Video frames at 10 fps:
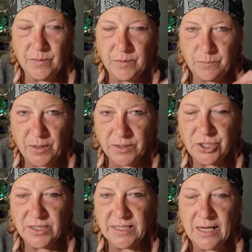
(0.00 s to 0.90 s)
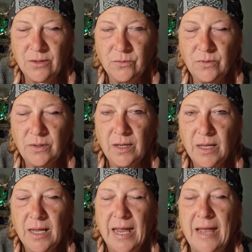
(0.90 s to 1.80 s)
punch it down,
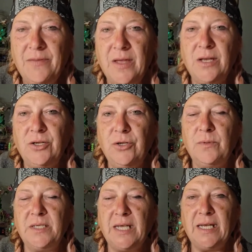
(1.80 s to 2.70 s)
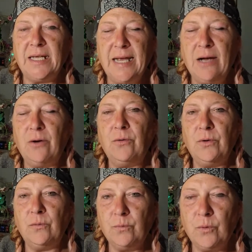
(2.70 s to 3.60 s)
and then you would take it out,
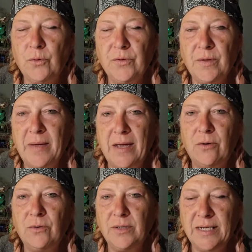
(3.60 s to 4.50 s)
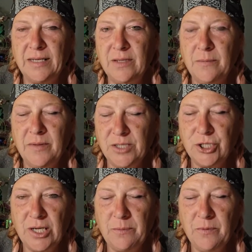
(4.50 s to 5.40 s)
roll them out, get them in the
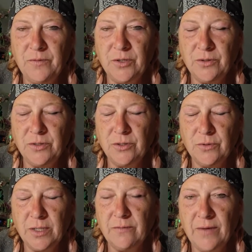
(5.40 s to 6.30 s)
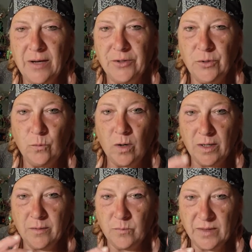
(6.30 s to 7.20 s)
shape of your donut of how you want
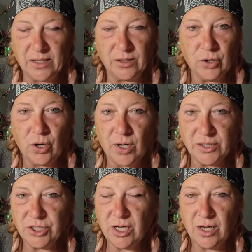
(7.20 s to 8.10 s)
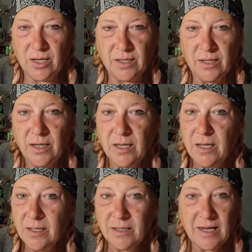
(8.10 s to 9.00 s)
them, like a long john
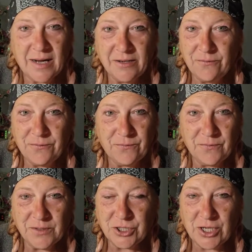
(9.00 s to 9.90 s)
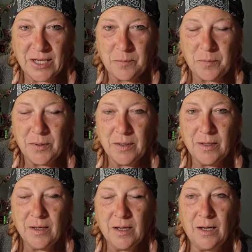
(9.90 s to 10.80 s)
kind of shape,
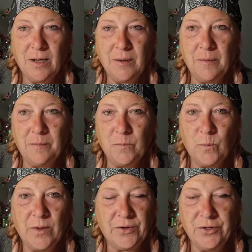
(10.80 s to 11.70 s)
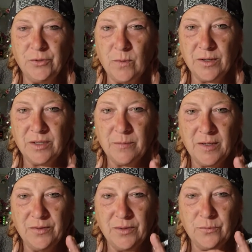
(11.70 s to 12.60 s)
whether you'd want them
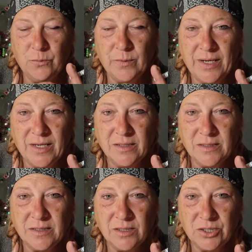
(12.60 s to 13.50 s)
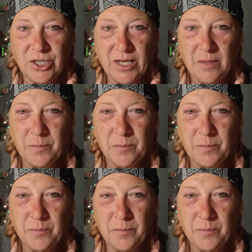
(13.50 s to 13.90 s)
in the rings shape